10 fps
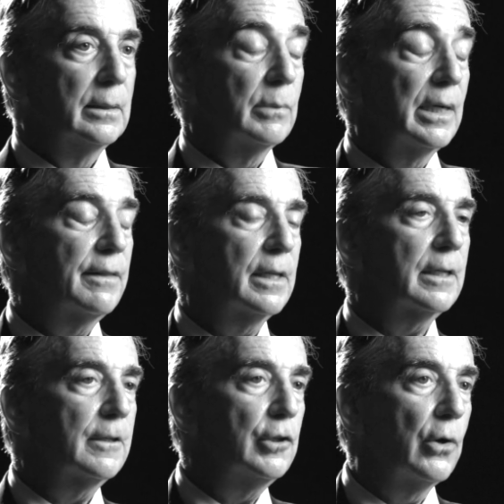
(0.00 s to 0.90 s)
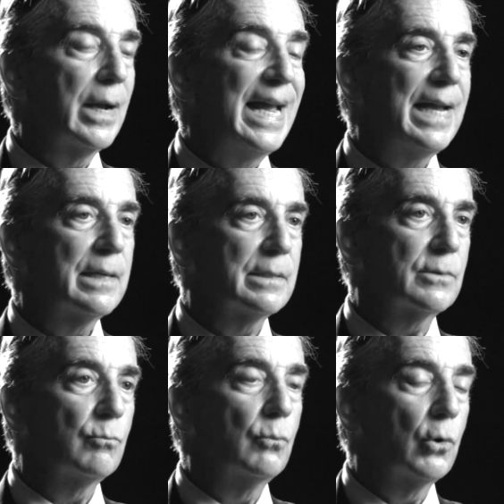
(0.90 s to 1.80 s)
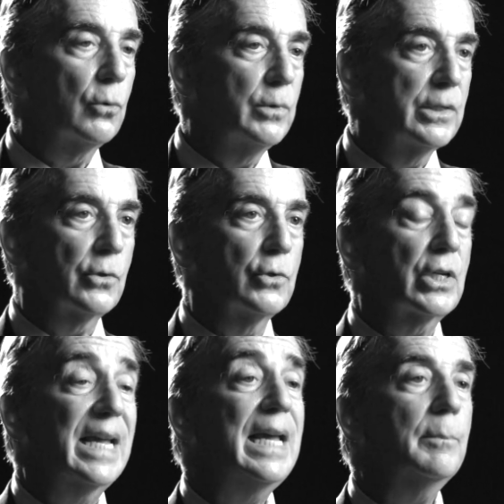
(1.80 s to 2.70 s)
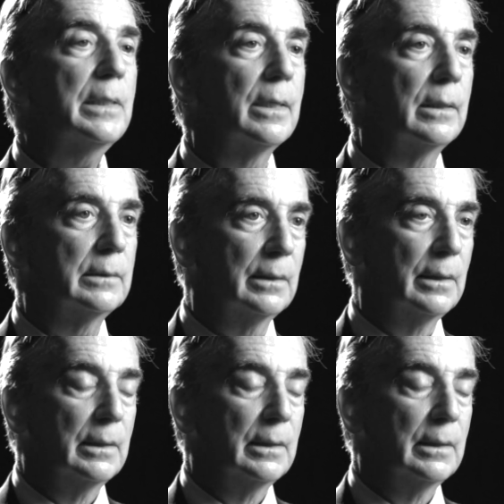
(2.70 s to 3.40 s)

But I think, you know, as more research can be done,